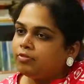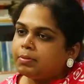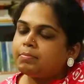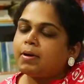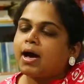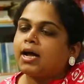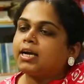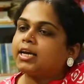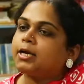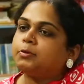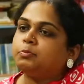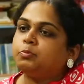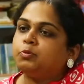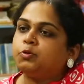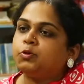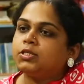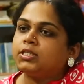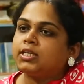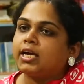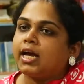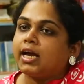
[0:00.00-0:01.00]
We market
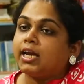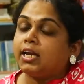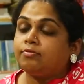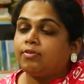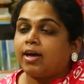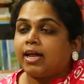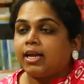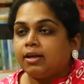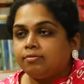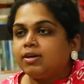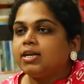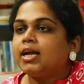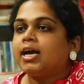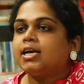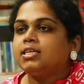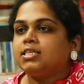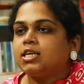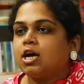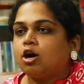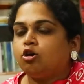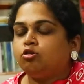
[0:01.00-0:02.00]
books, and if anyone
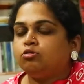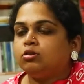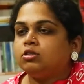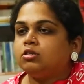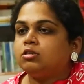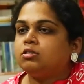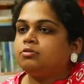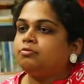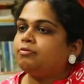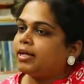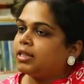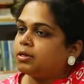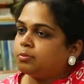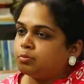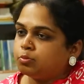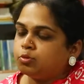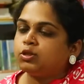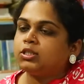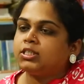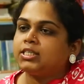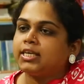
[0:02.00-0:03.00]
has doubts whether
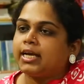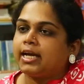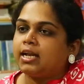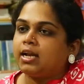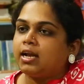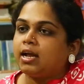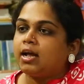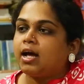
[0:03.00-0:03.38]
books sell,